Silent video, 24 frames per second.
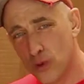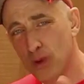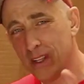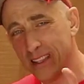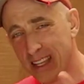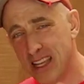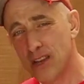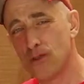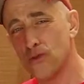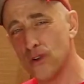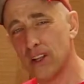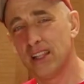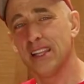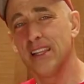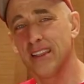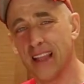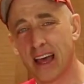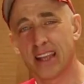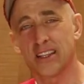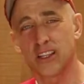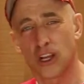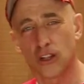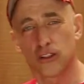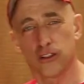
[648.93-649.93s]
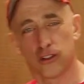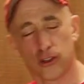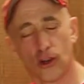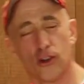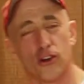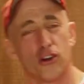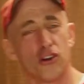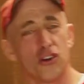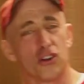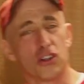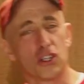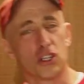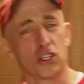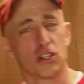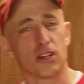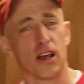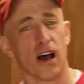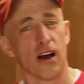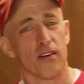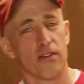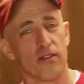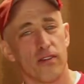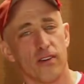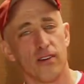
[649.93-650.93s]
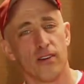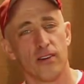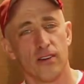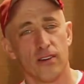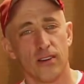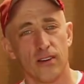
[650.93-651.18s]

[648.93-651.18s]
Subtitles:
he didn't really like to learn stuff.